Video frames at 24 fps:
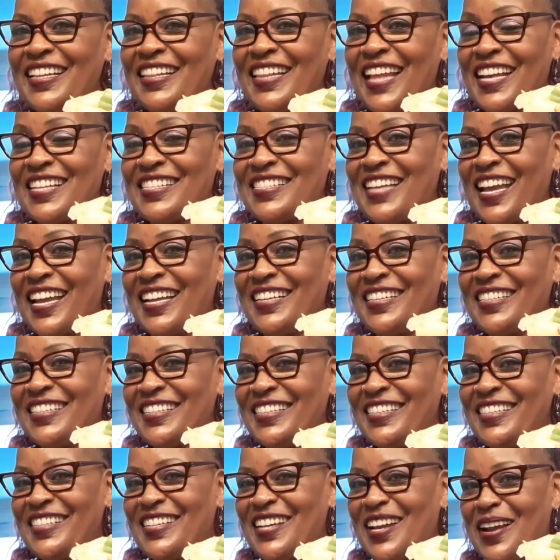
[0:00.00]
That's that
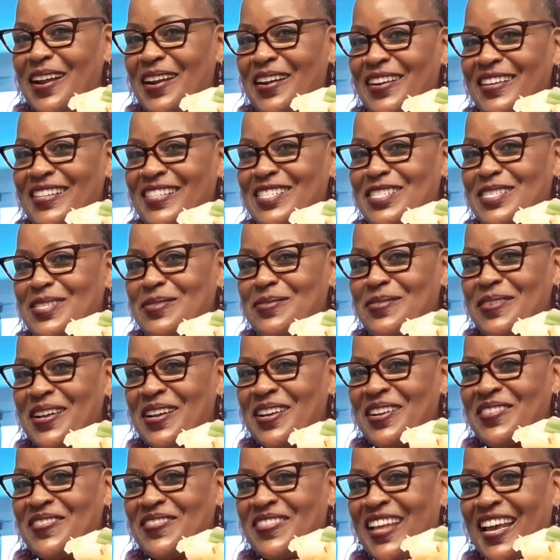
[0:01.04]
hood girl
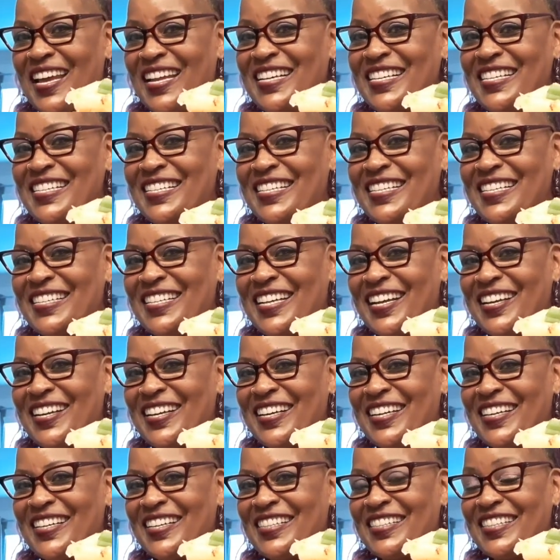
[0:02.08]
shrimp, that hood
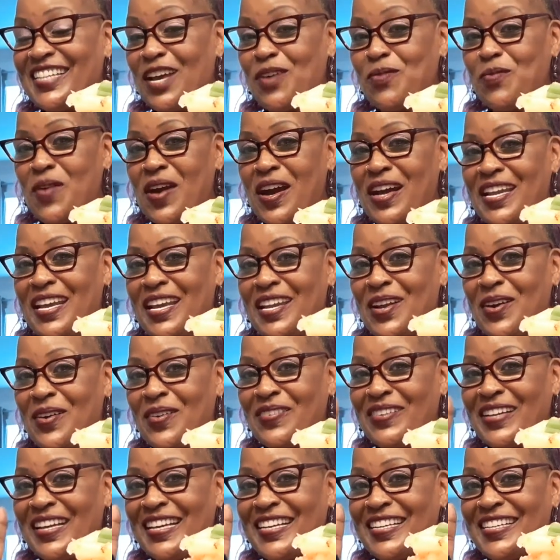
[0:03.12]
girl, that one and
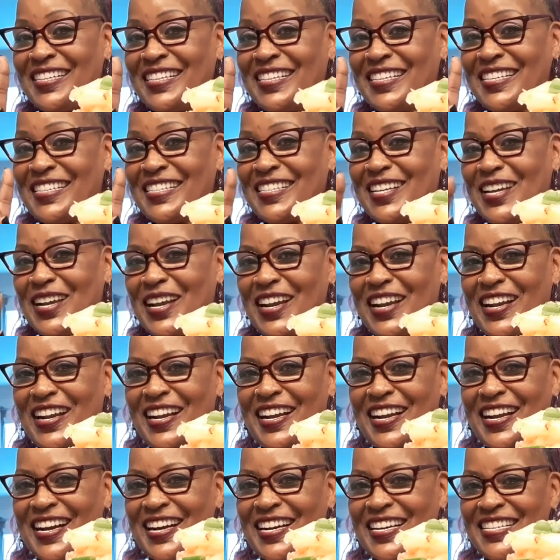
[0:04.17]
only hood
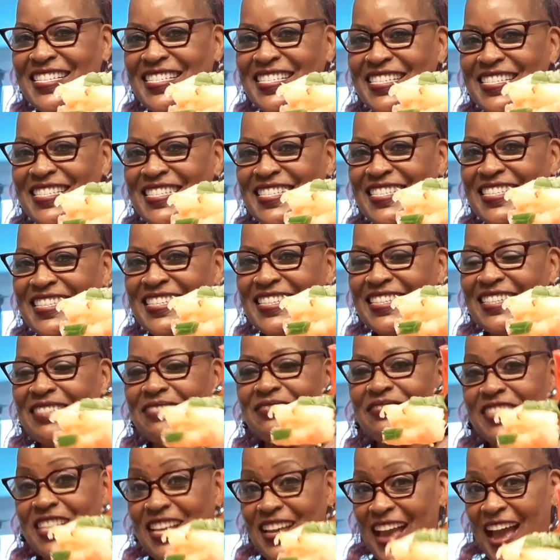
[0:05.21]
girl.
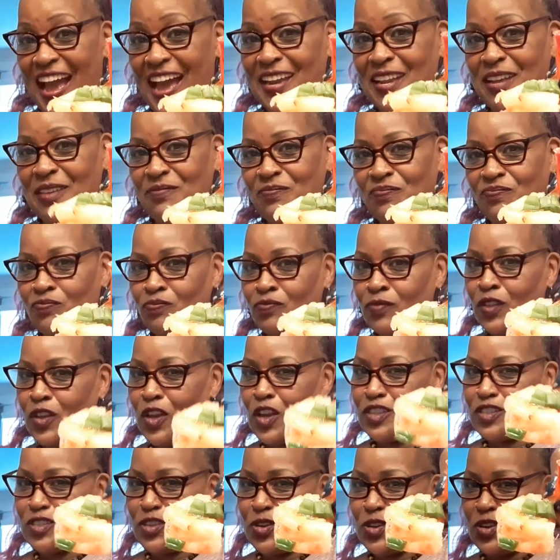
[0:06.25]
You got it?
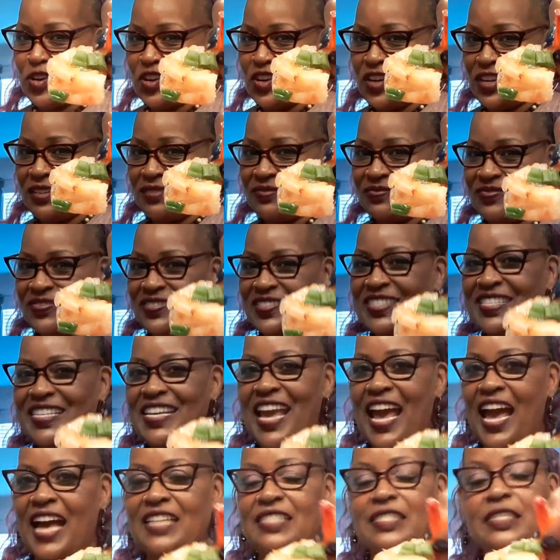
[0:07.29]
Is it good?
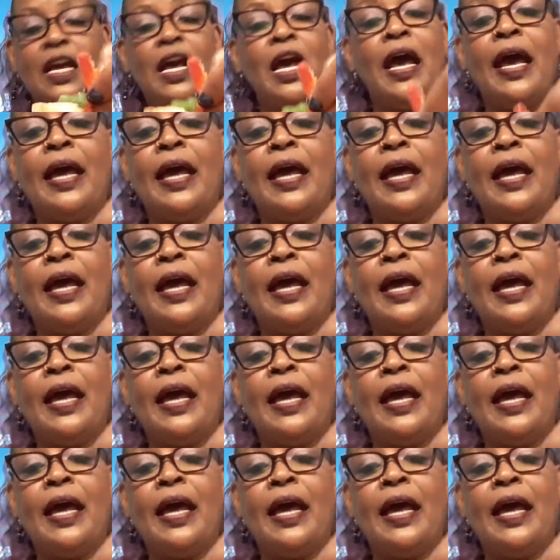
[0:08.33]
Yes.